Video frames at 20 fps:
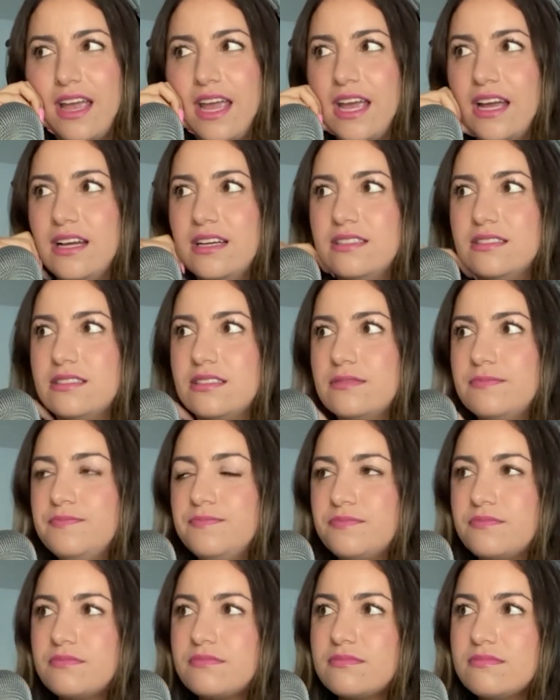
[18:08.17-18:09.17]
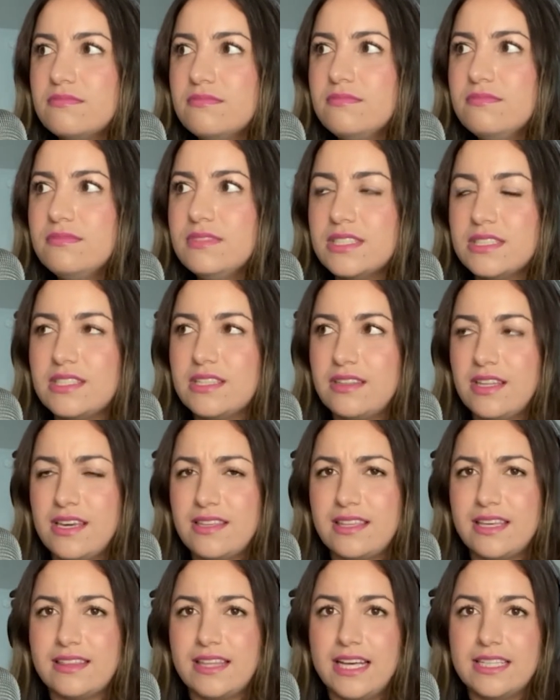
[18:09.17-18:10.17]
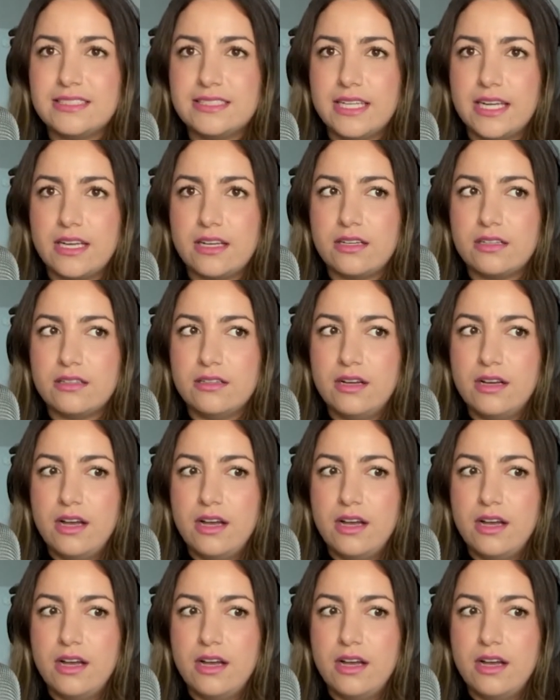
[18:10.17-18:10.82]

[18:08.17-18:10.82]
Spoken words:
And to think that that's like